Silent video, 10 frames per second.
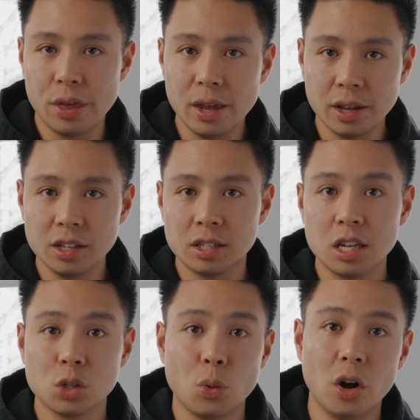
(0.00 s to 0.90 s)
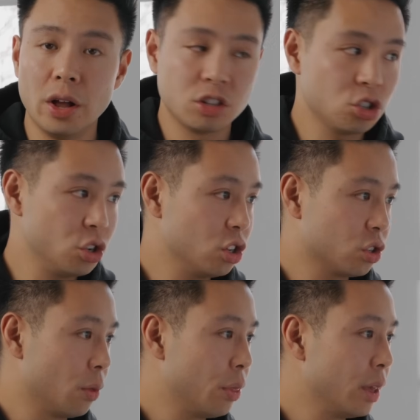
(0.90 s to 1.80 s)
things as well as change
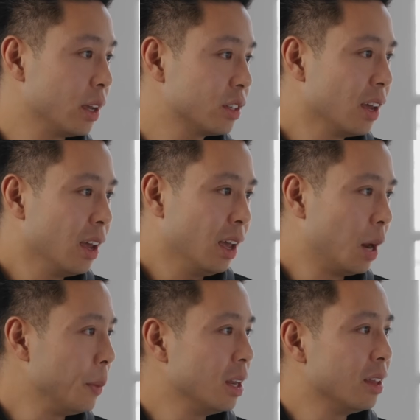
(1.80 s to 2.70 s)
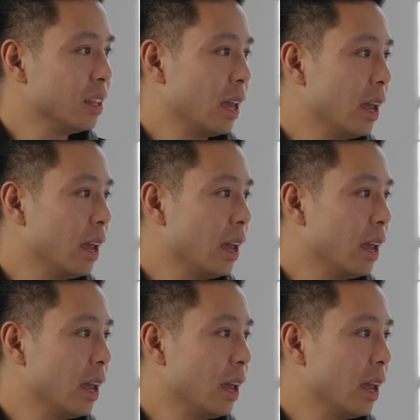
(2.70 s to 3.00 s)
certain things. And I mean, the